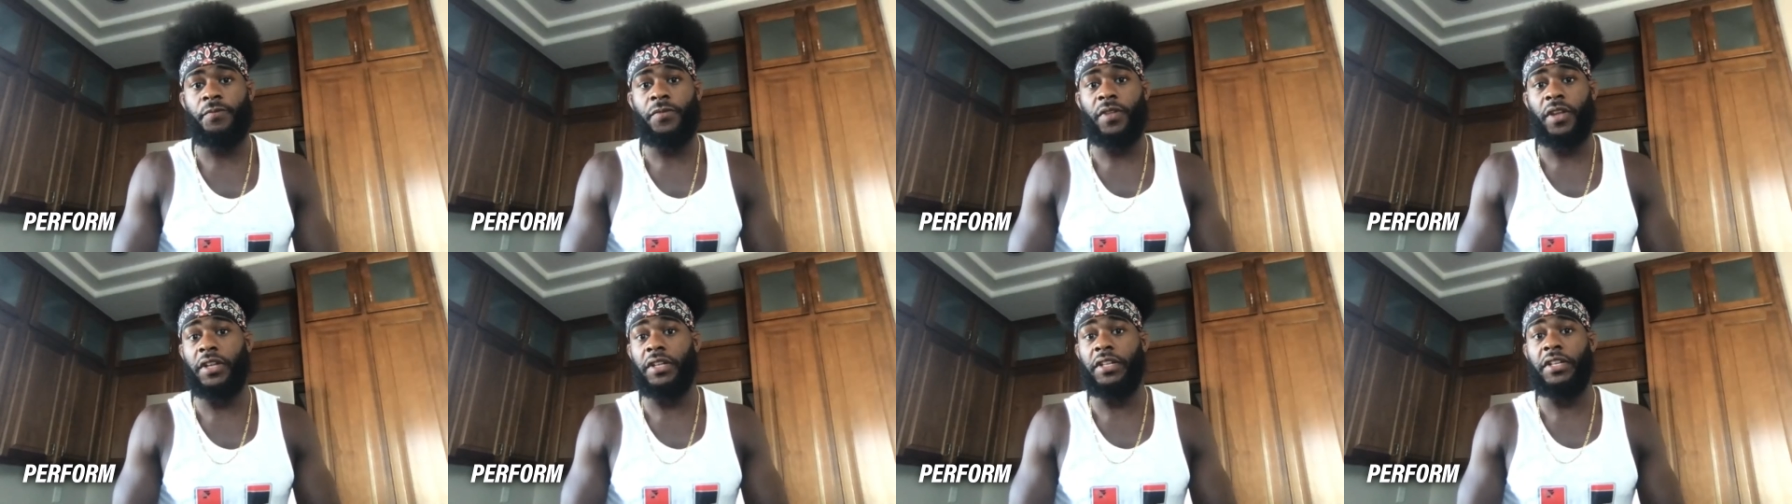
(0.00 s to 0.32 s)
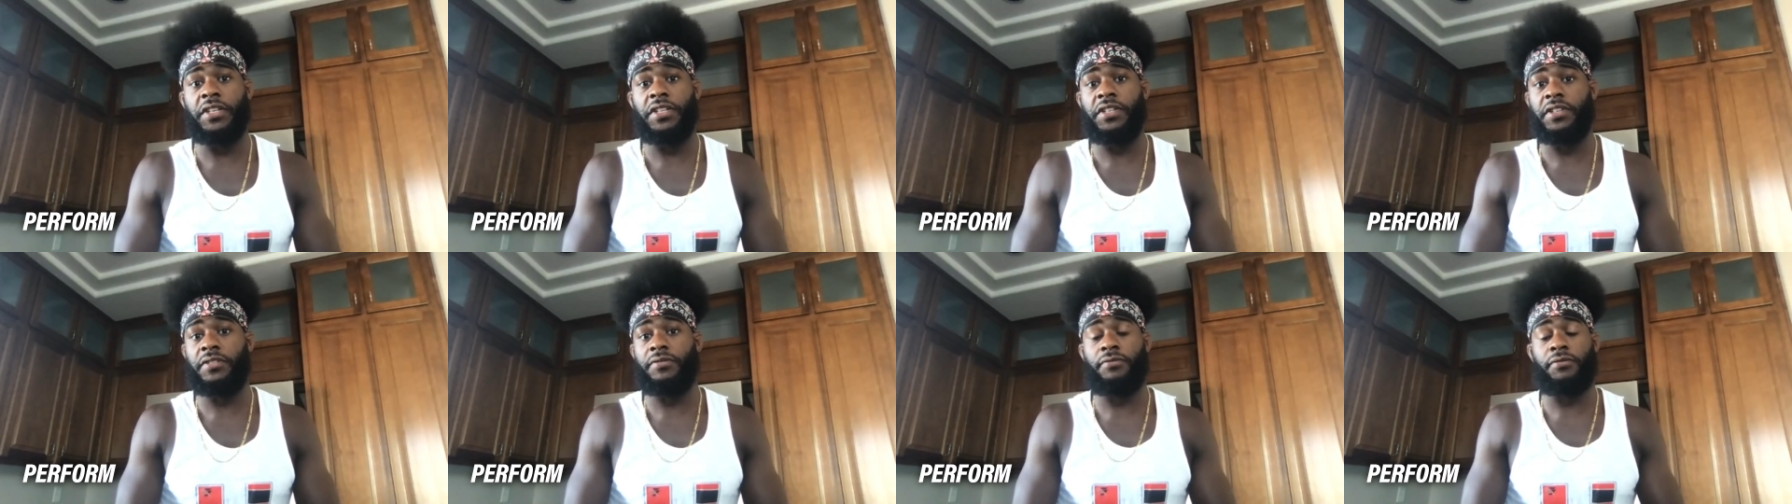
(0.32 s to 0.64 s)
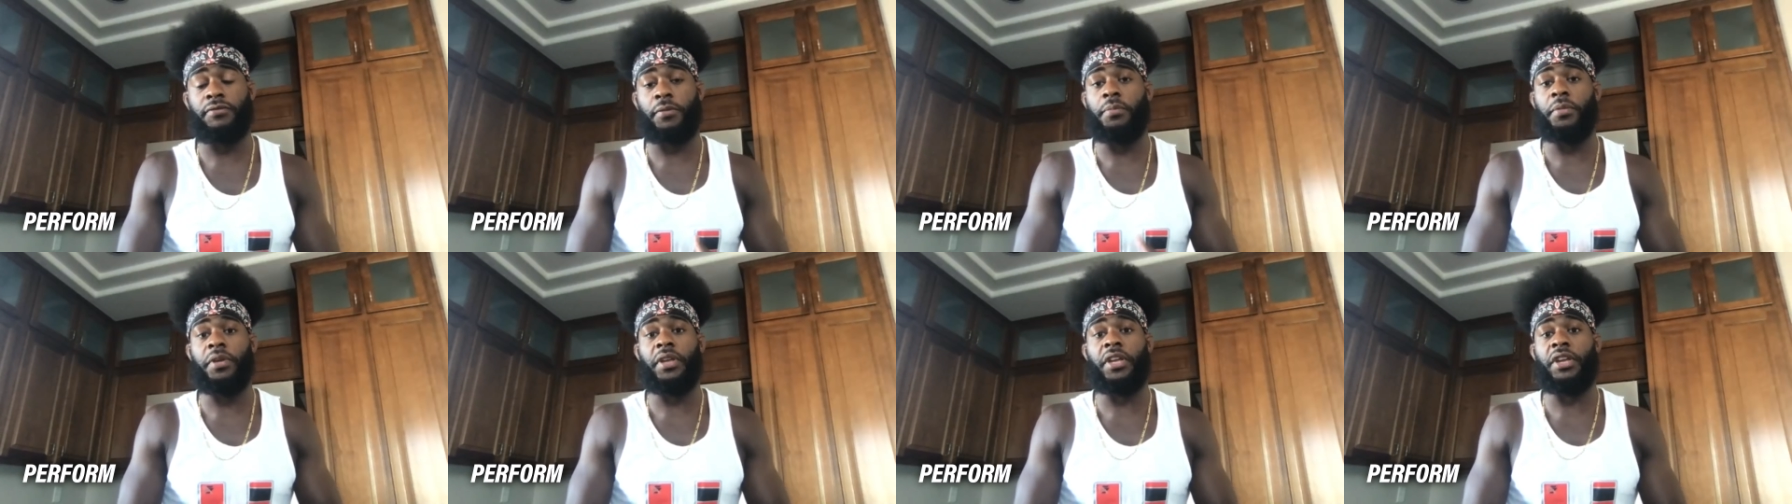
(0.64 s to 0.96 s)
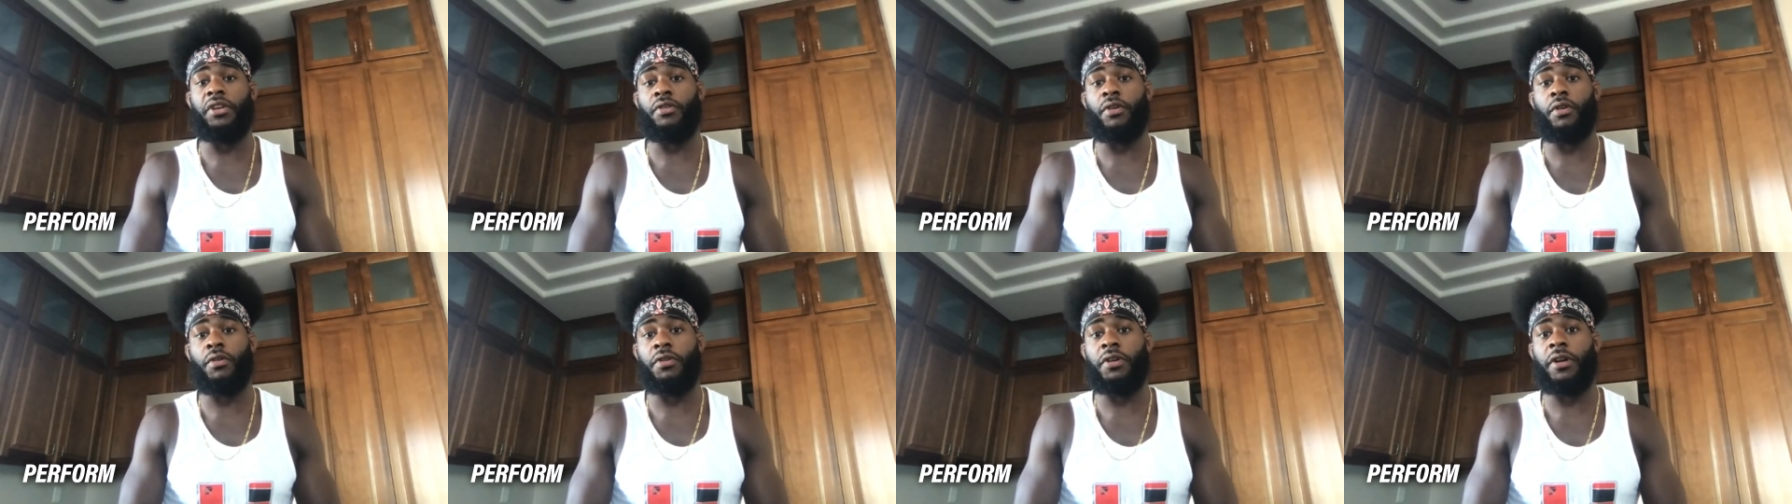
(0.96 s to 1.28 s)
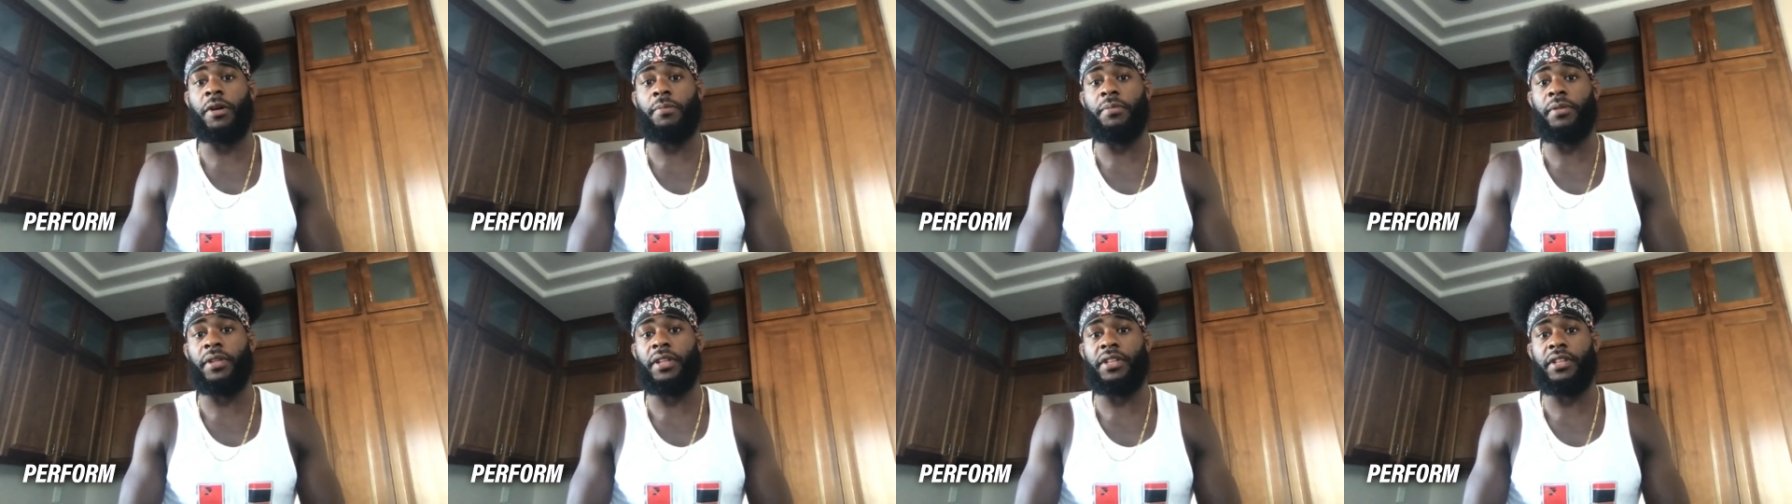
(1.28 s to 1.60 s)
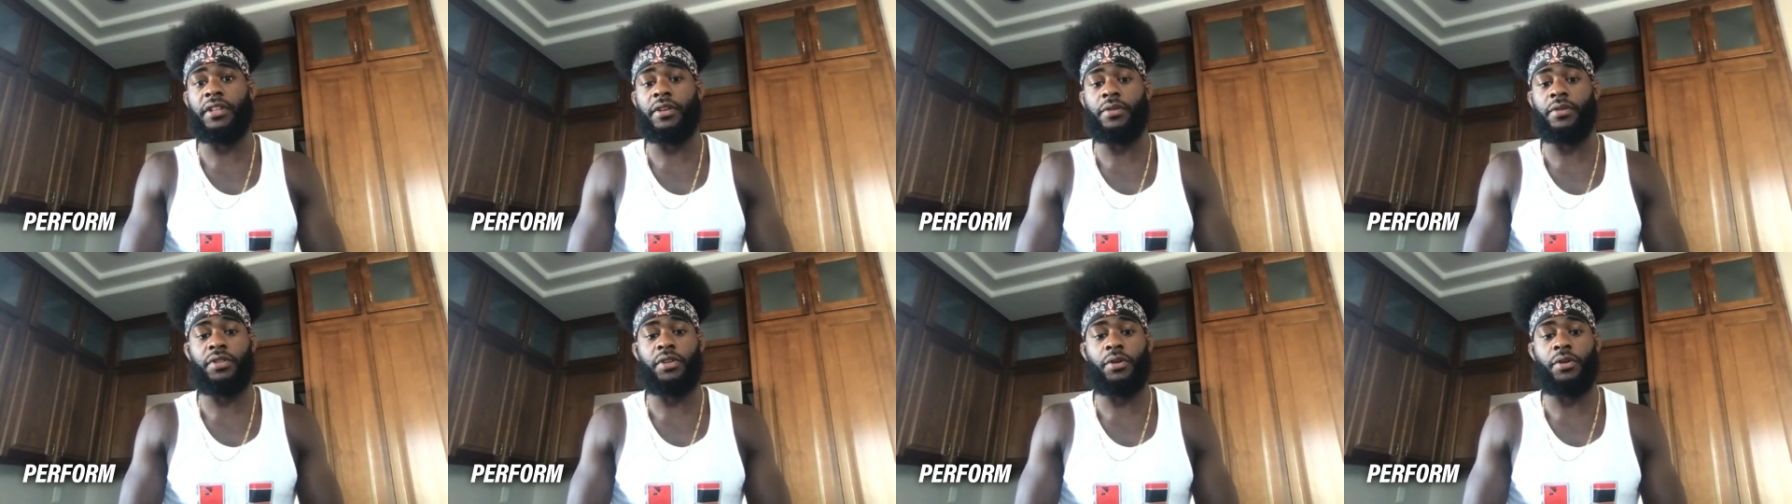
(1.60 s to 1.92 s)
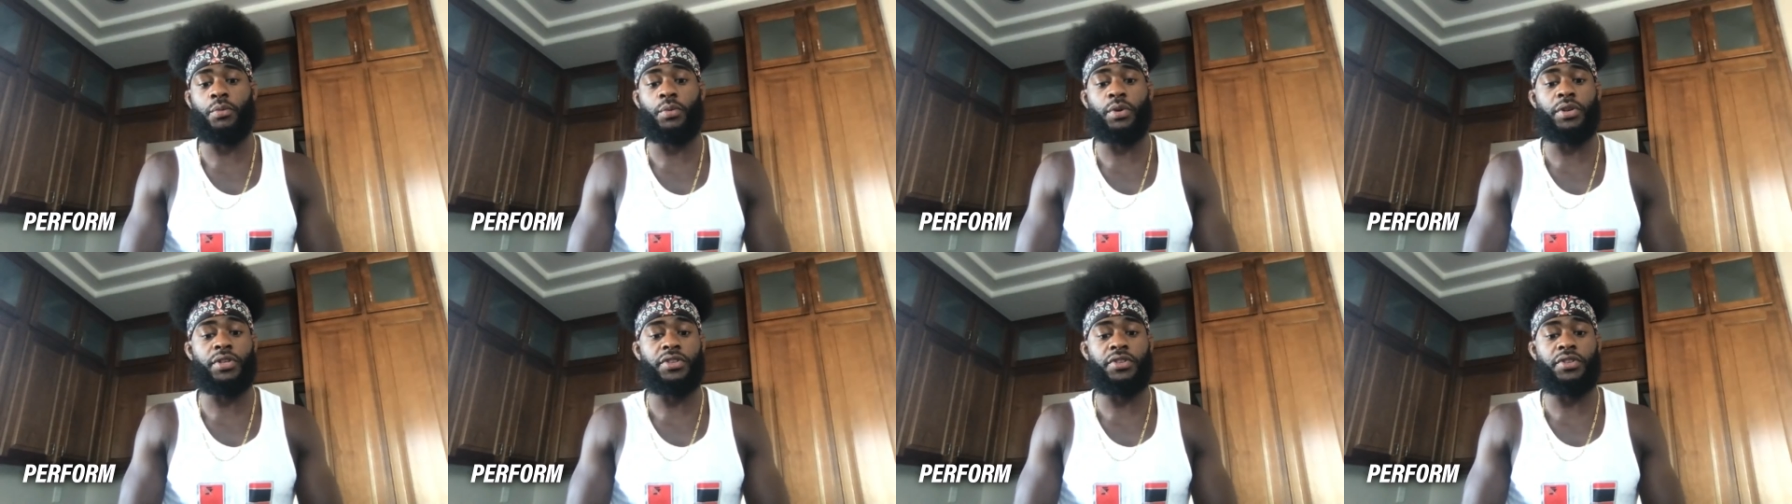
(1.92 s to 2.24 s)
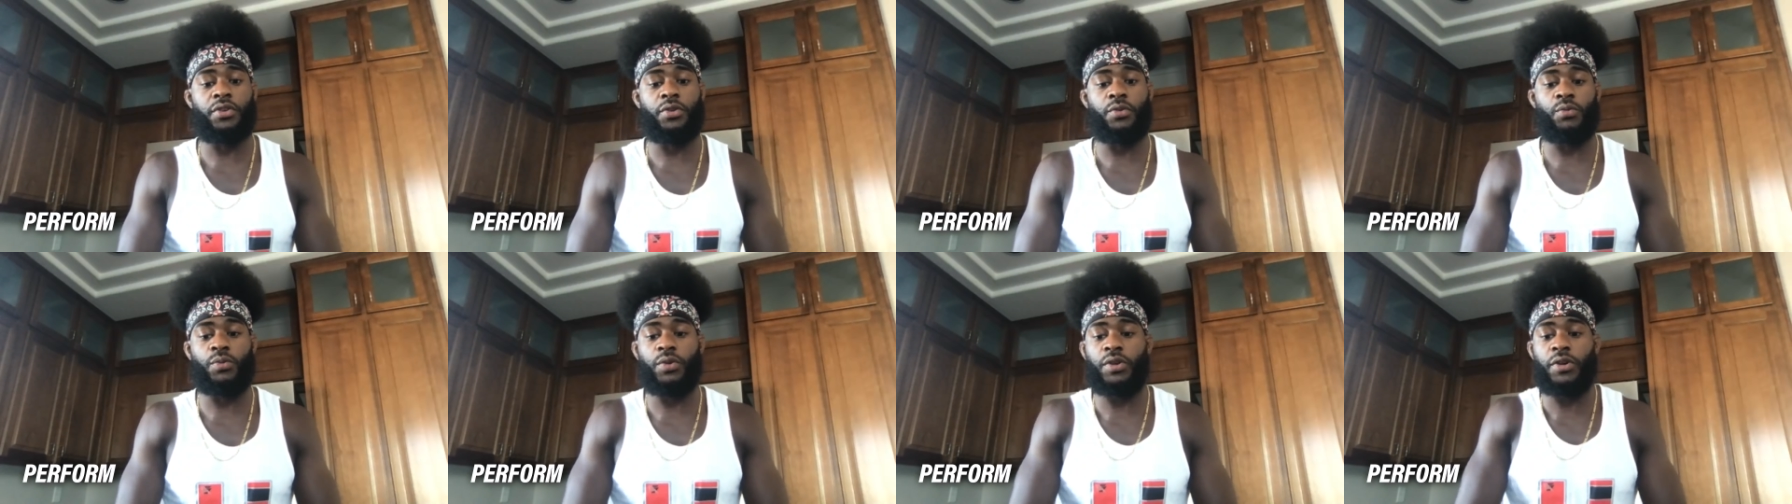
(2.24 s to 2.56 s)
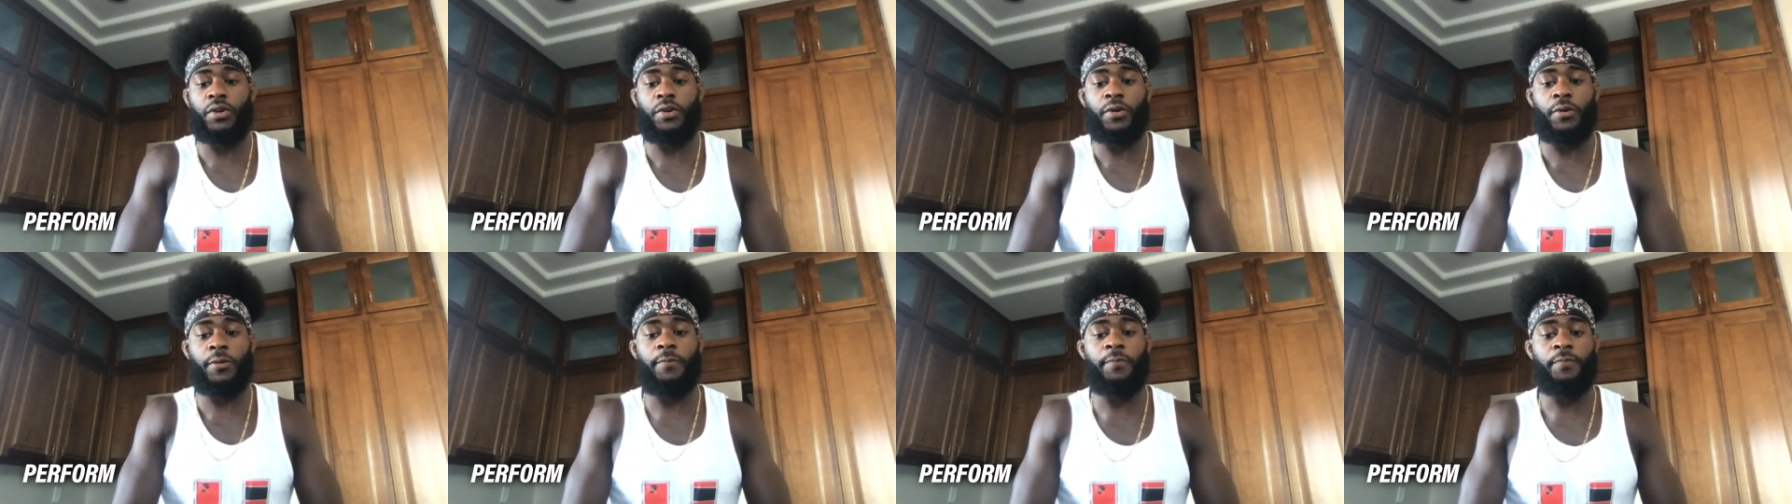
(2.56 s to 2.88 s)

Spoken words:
at least for me growing up. There was no real,